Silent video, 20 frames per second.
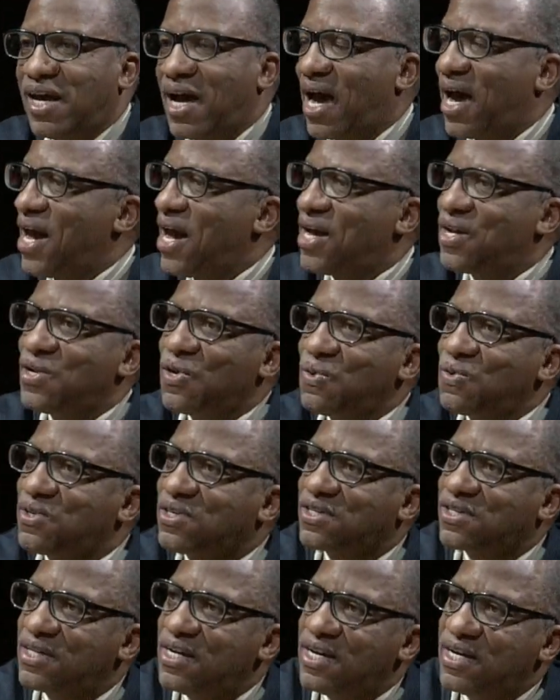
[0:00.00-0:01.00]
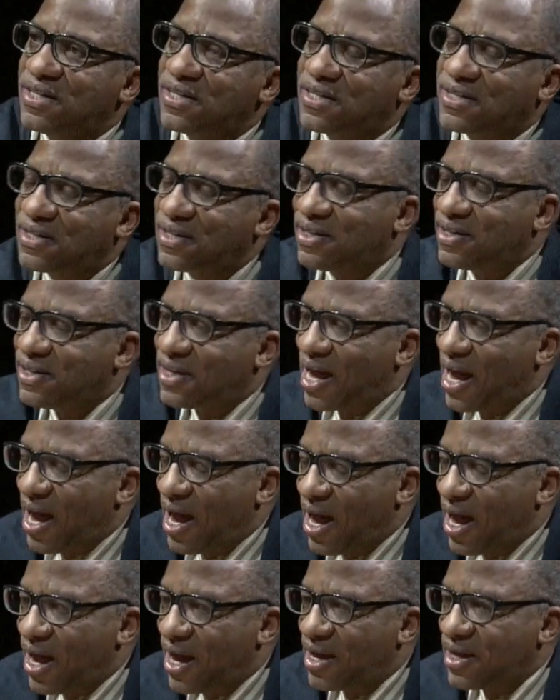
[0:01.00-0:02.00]
I had no sense
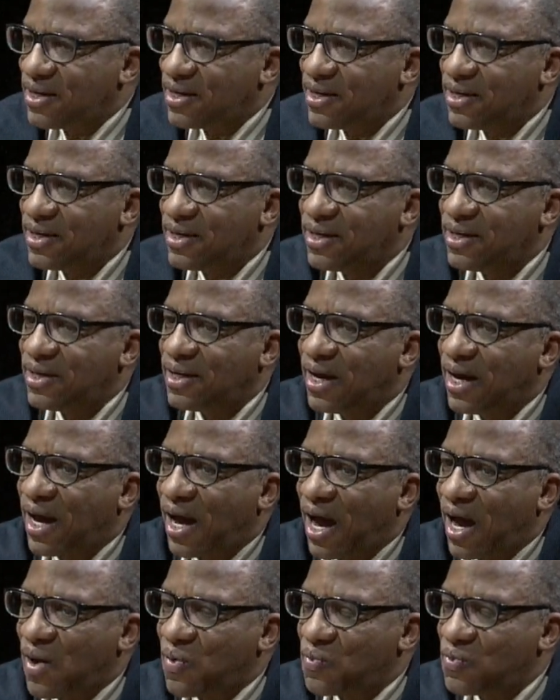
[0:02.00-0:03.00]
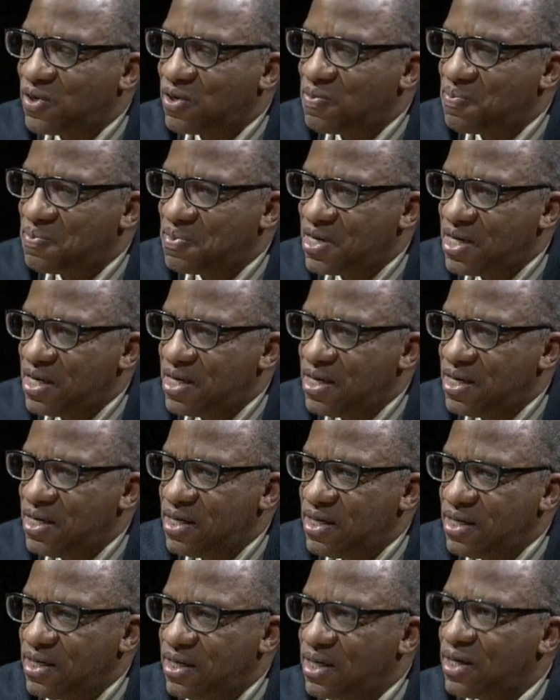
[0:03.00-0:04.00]
that I would
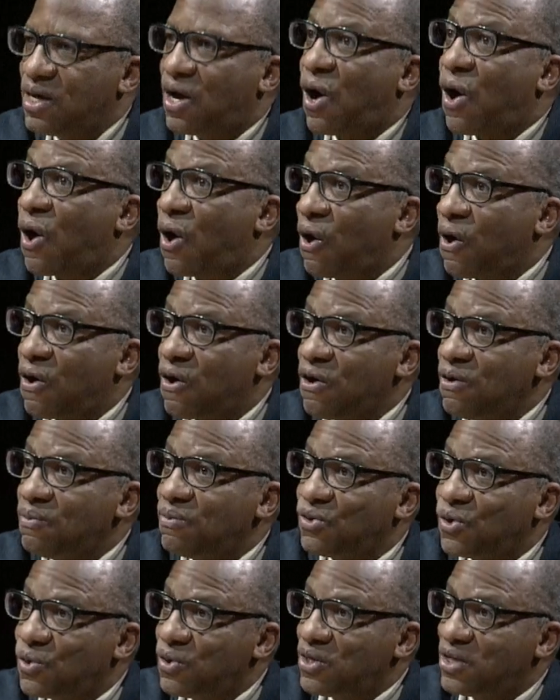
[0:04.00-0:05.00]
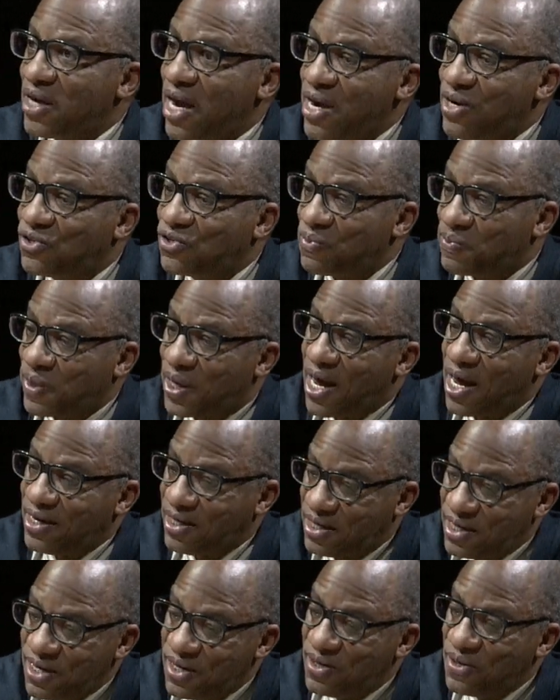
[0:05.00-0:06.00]
be harmed or danger, but I
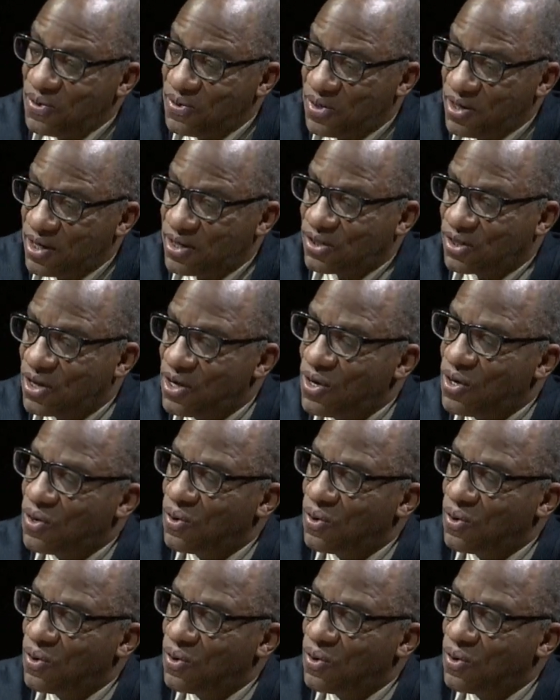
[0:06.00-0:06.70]
did know this.